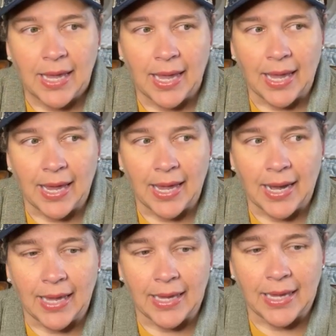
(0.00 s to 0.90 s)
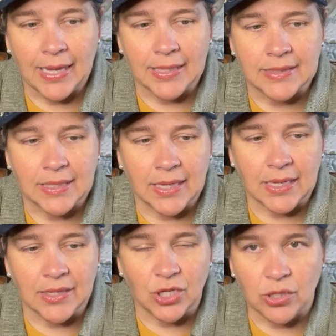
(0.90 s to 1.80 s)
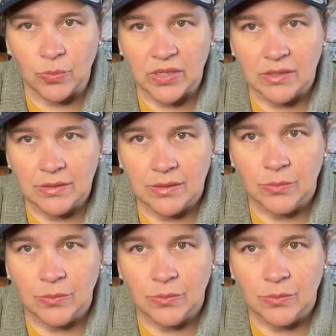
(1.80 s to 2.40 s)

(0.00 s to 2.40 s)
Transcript: And I hit the Goodwill,